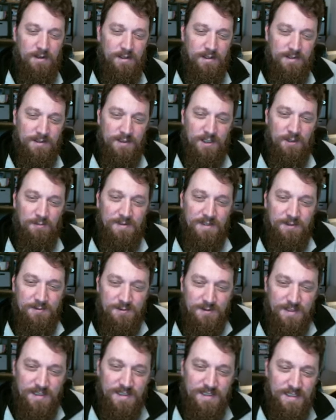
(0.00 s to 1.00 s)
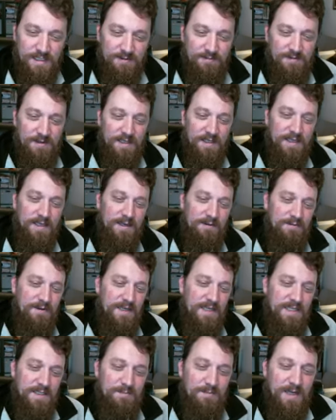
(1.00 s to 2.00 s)
uh, so I'll be interested to see if he if
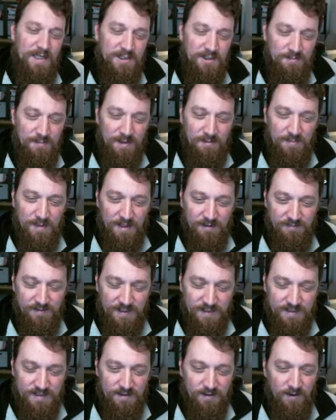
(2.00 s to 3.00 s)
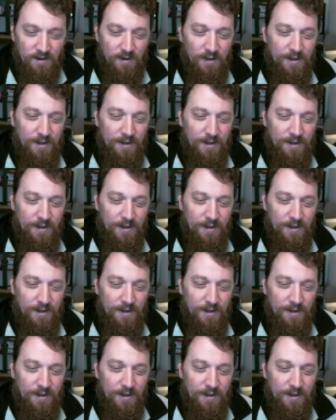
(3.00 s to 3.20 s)
he gets Magic Made Manifest.